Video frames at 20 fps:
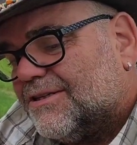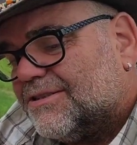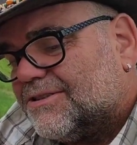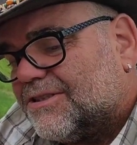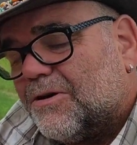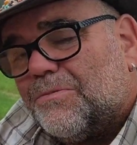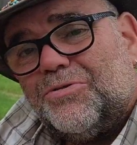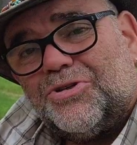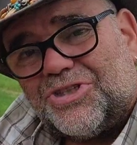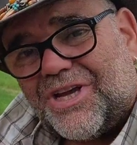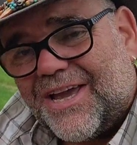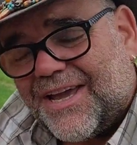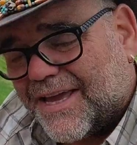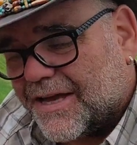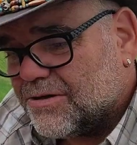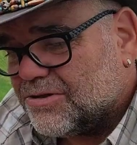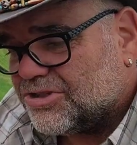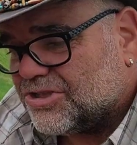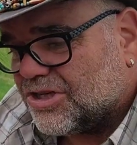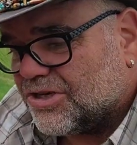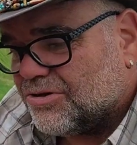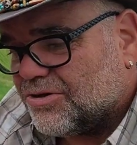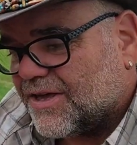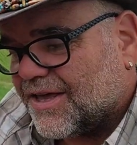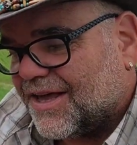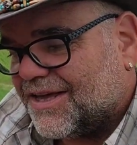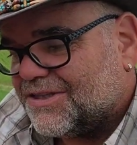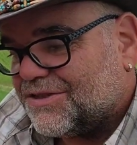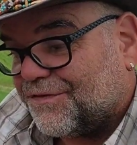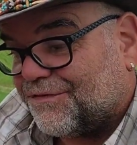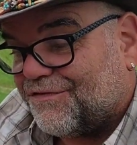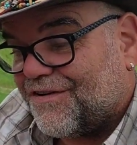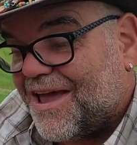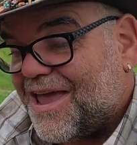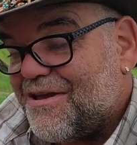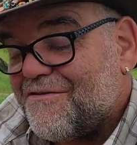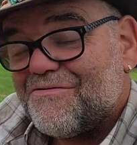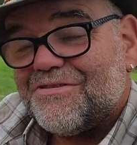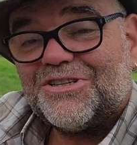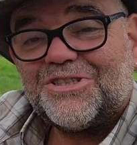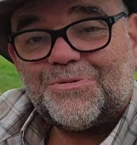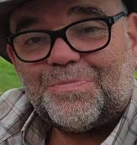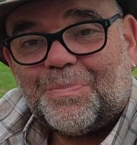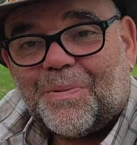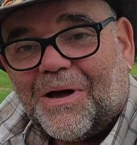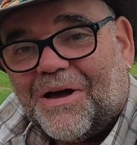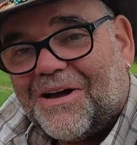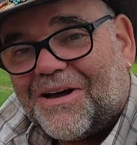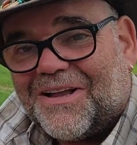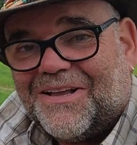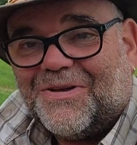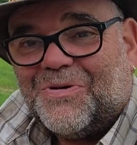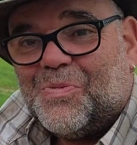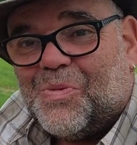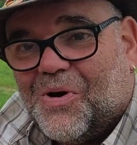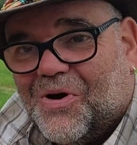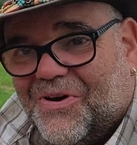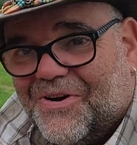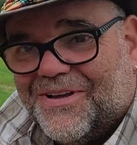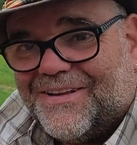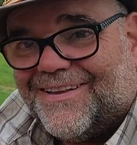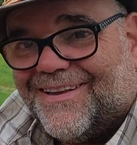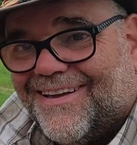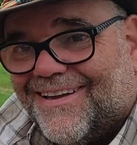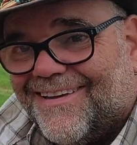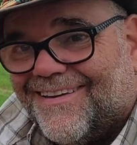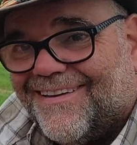So is the UK's favourite sparkling wine.